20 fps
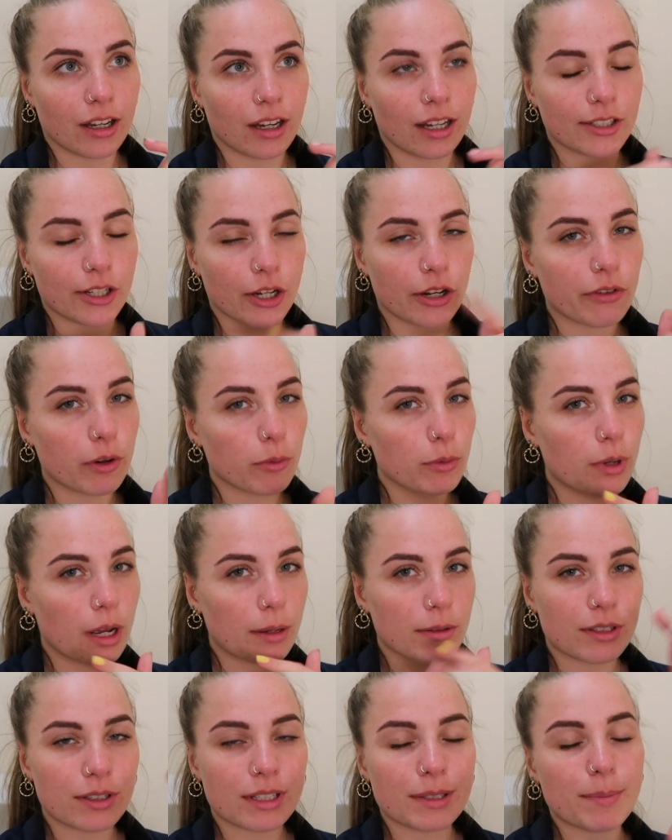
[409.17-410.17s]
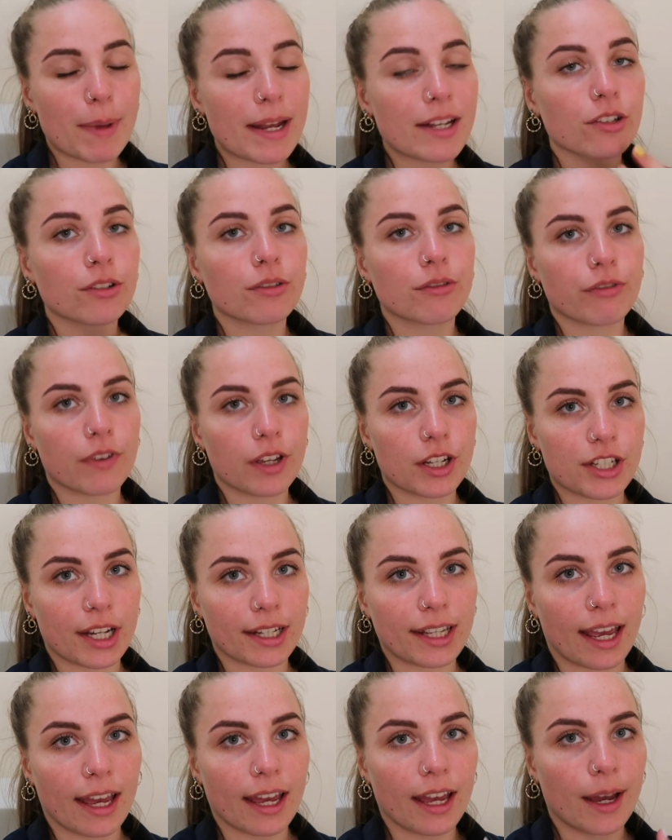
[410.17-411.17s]
I don't know if I want, depending on the footage I
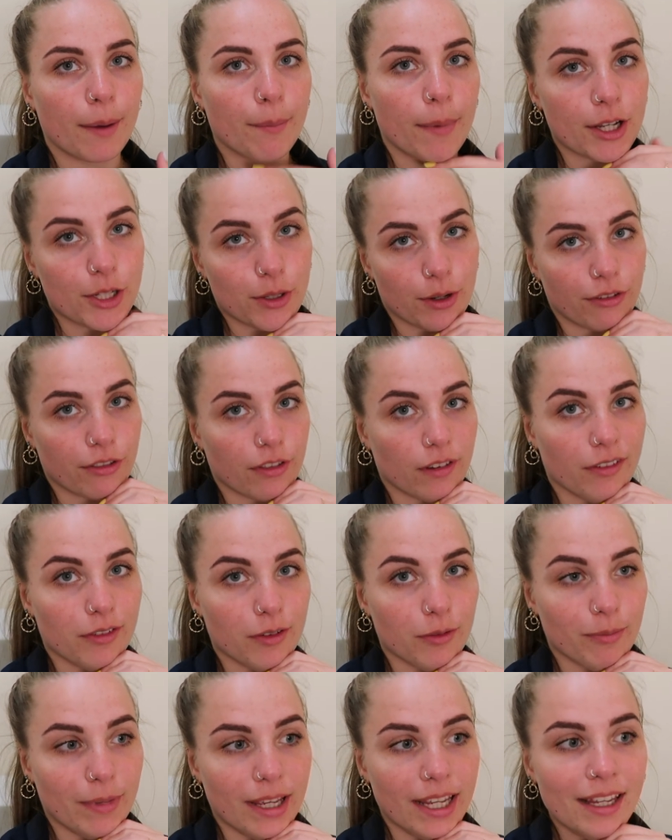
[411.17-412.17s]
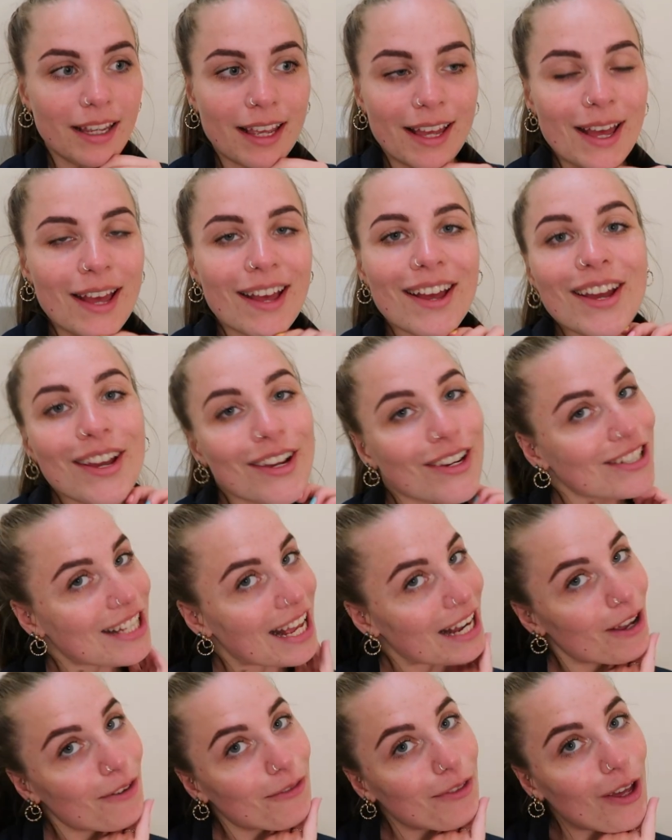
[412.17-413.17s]
get, I might do a thrift with me. Because
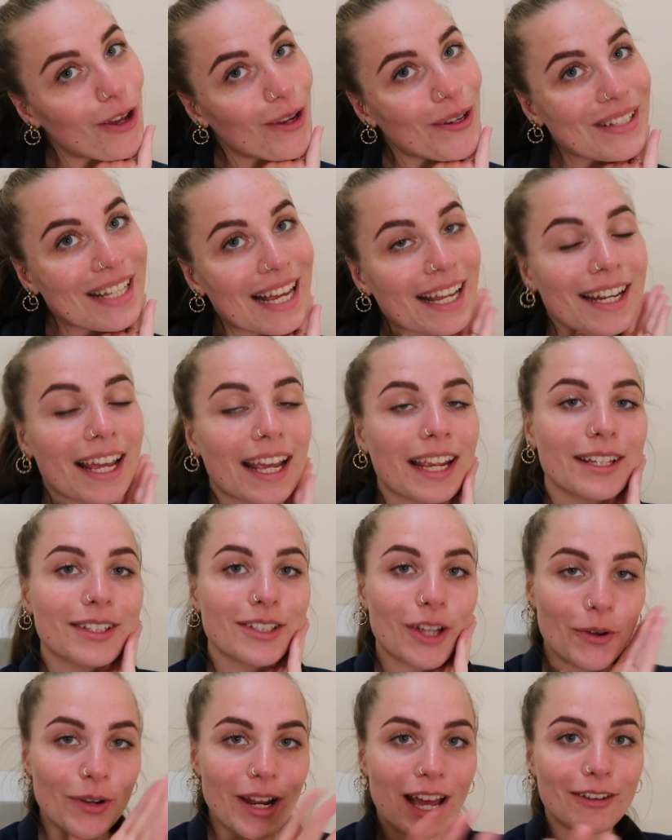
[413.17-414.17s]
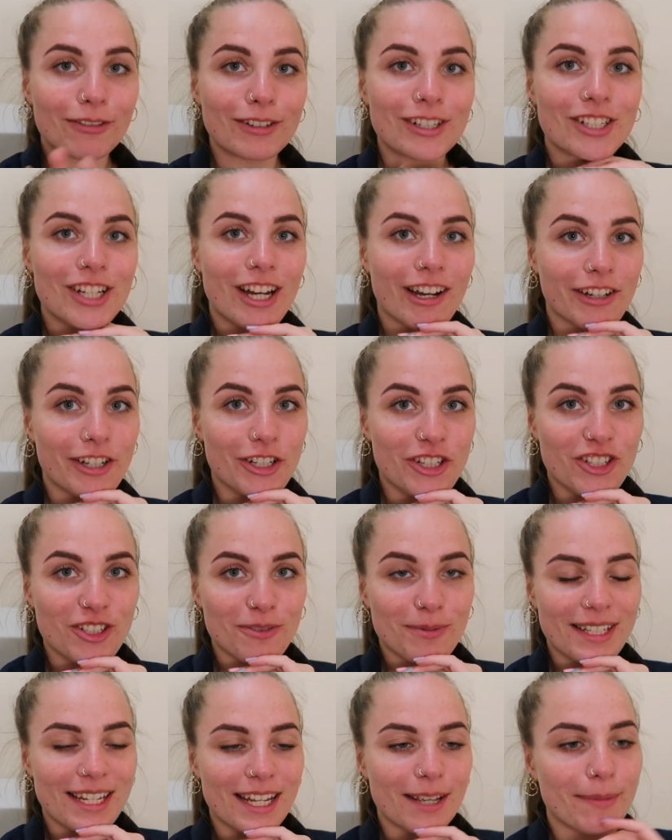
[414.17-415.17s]
I love those and I don't have good charity
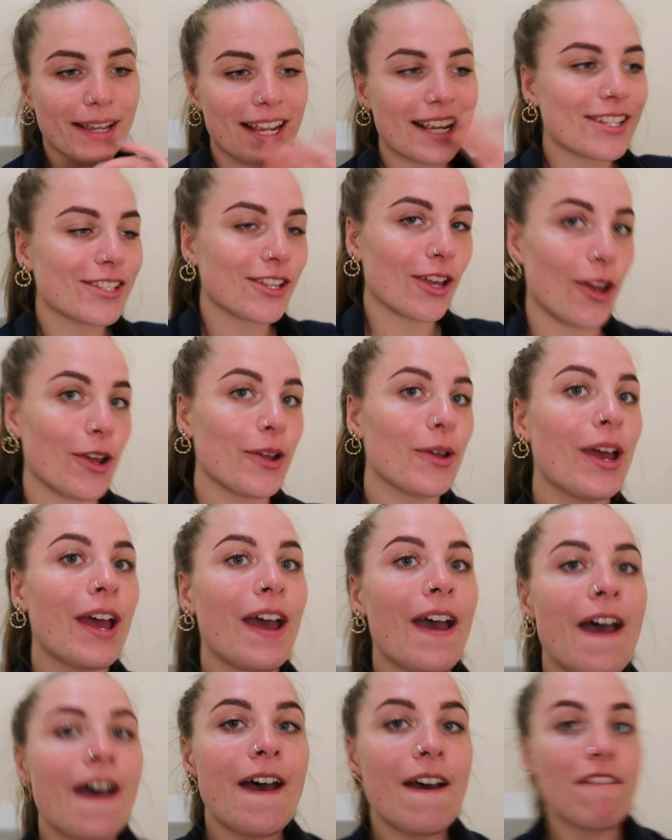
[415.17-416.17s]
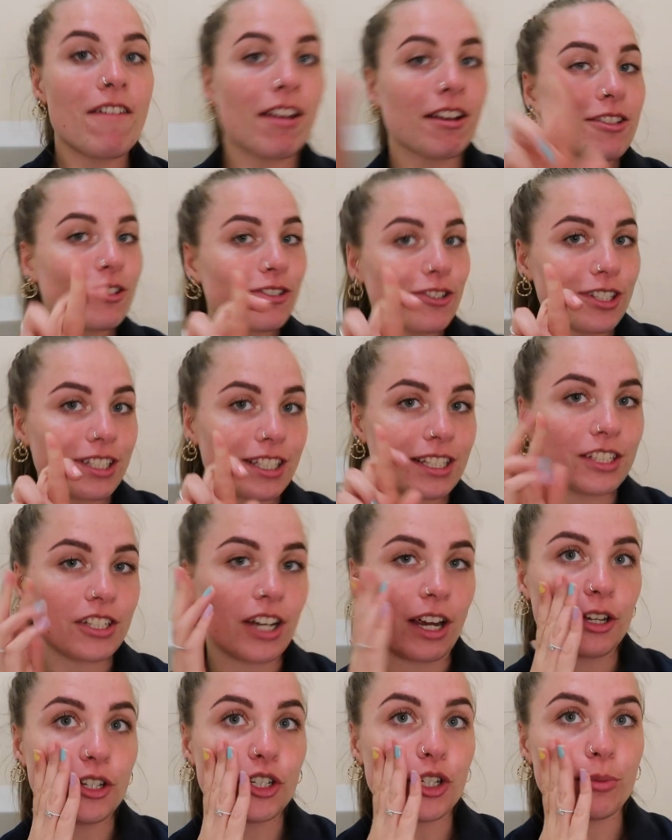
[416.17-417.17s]
shops near me, so fingers crossed these
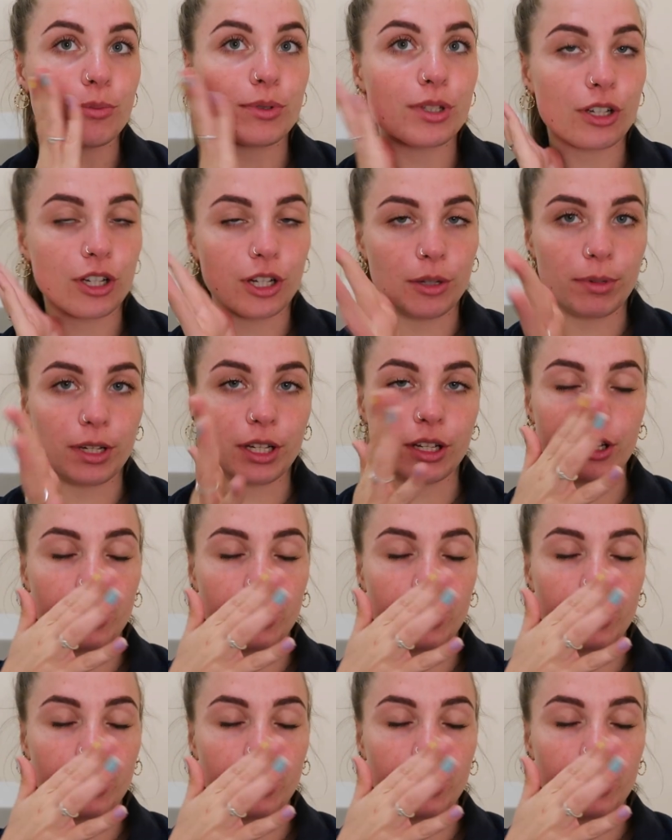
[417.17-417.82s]
charity shops are going to be